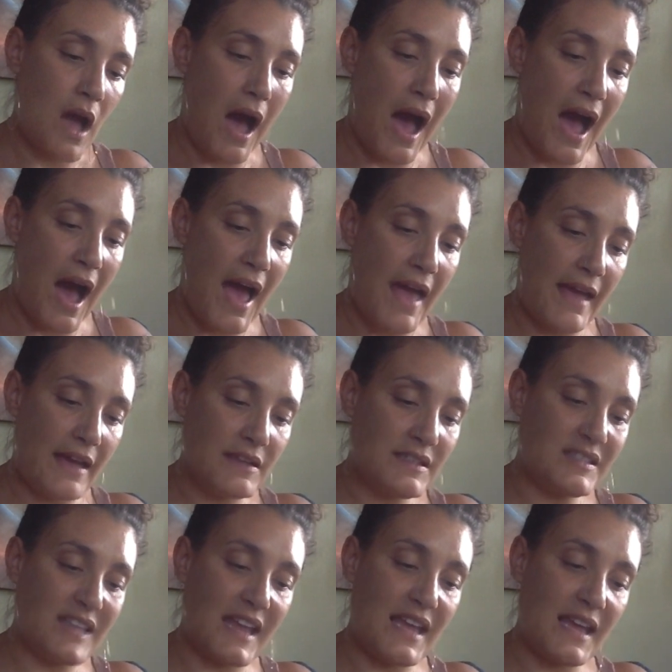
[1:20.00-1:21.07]
Eye,
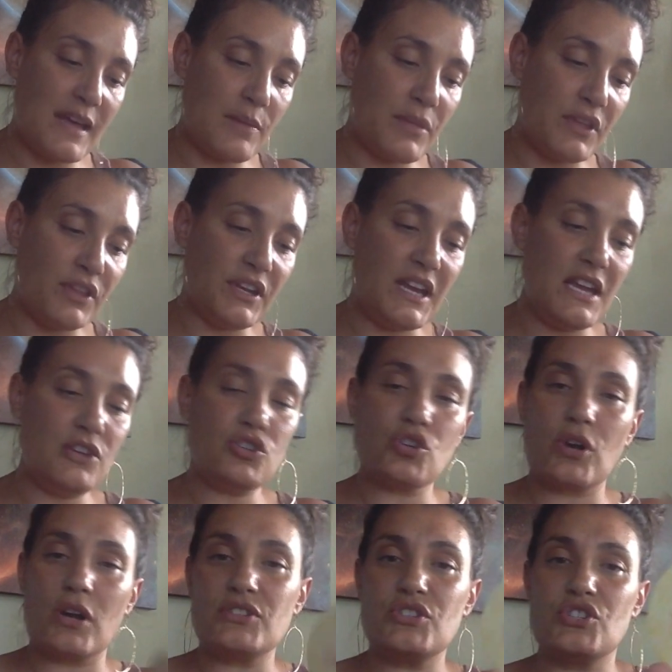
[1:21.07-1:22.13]
psychic ability,
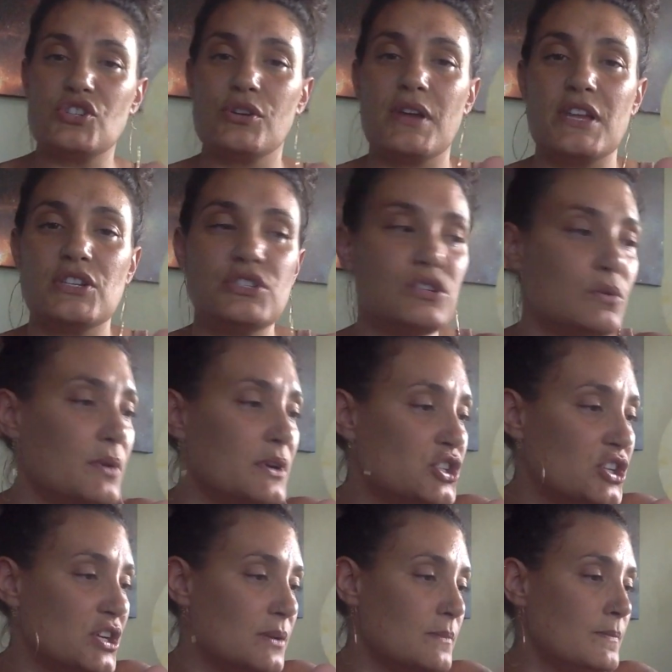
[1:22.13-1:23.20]
trust your
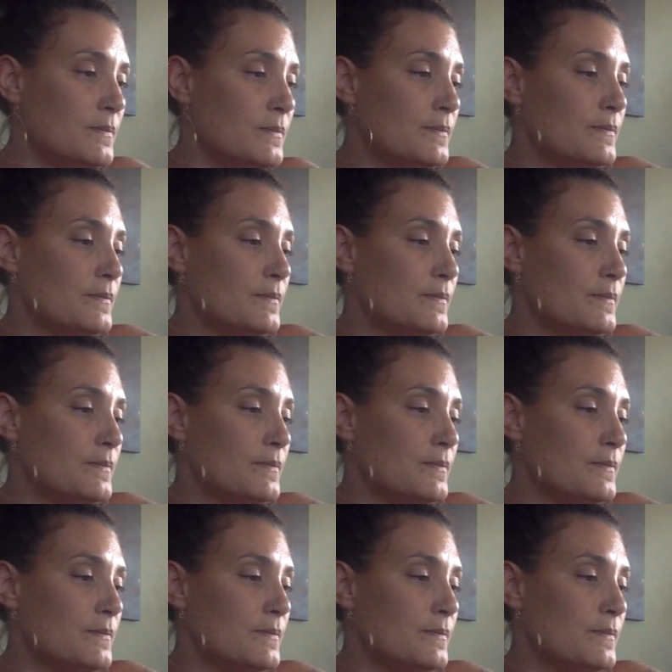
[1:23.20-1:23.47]
intuition.